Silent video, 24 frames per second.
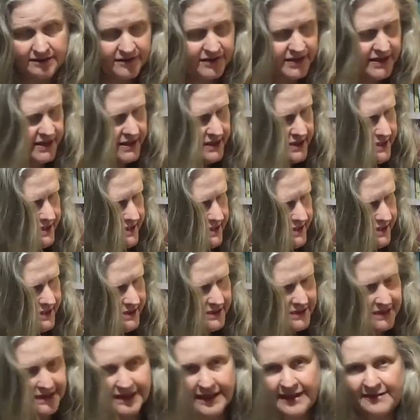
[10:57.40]
for this,
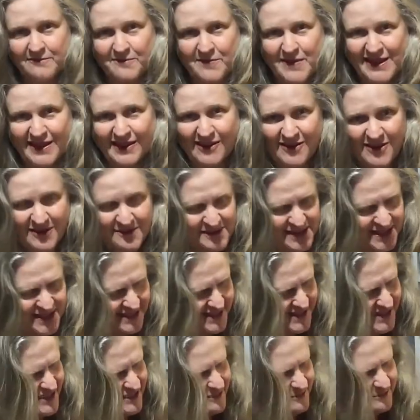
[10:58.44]
leave them in the
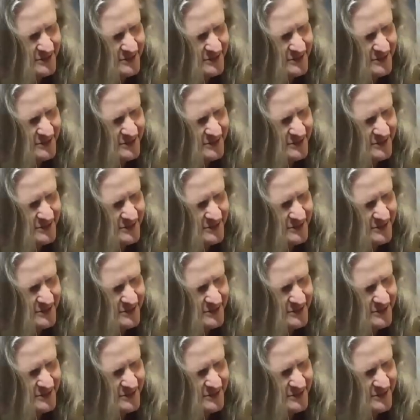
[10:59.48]
comments.